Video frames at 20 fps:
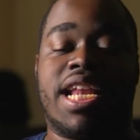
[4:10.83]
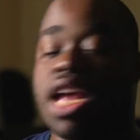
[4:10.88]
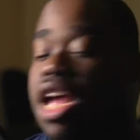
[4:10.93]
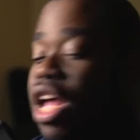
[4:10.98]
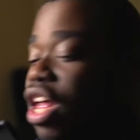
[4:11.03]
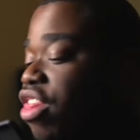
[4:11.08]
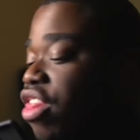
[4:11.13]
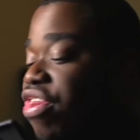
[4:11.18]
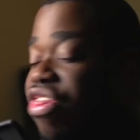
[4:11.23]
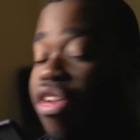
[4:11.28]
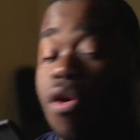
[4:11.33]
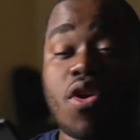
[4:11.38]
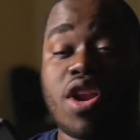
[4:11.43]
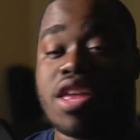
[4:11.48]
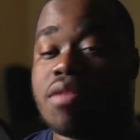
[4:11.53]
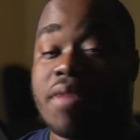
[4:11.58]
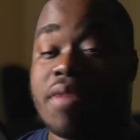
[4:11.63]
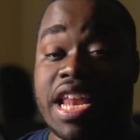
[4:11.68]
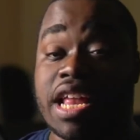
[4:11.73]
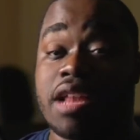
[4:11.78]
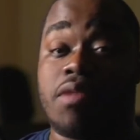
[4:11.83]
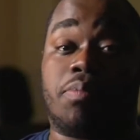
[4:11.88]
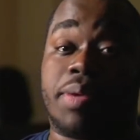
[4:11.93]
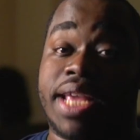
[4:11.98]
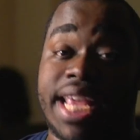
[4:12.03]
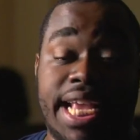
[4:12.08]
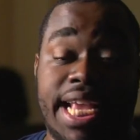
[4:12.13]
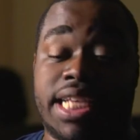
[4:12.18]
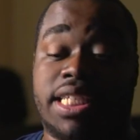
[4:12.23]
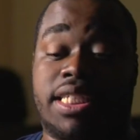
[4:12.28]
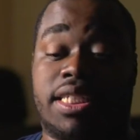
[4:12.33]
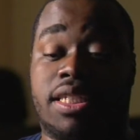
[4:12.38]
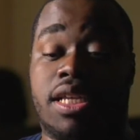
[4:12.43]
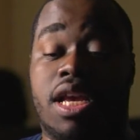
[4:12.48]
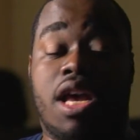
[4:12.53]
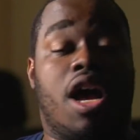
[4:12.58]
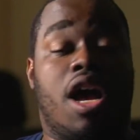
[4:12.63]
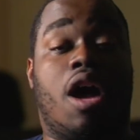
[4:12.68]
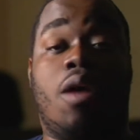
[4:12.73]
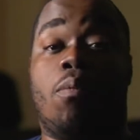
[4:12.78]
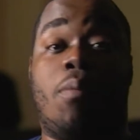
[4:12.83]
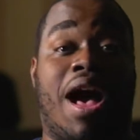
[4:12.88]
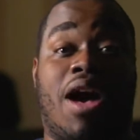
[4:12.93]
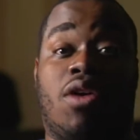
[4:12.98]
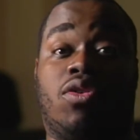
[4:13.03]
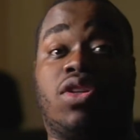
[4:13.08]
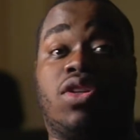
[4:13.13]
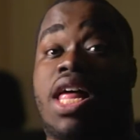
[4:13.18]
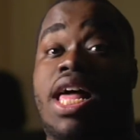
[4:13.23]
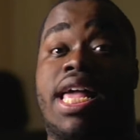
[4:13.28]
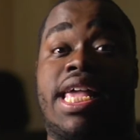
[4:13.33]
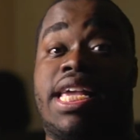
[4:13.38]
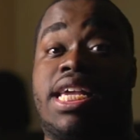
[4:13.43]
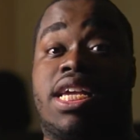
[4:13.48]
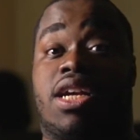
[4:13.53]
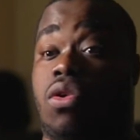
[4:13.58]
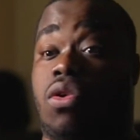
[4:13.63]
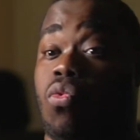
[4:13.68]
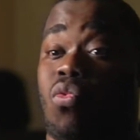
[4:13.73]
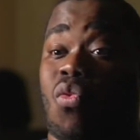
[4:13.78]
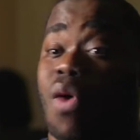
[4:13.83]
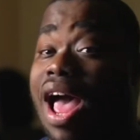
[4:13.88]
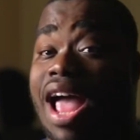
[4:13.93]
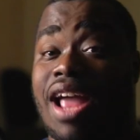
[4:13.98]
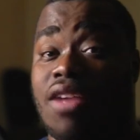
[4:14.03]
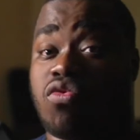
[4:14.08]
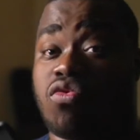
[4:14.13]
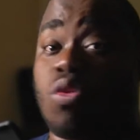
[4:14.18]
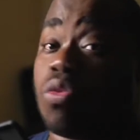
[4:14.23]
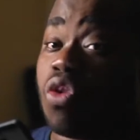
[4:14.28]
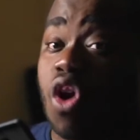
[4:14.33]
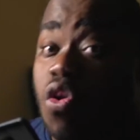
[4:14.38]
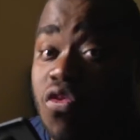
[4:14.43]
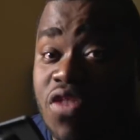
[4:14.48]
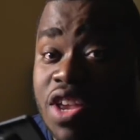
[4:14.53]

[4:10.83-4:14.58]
30-minute piece about, like, why Roe v.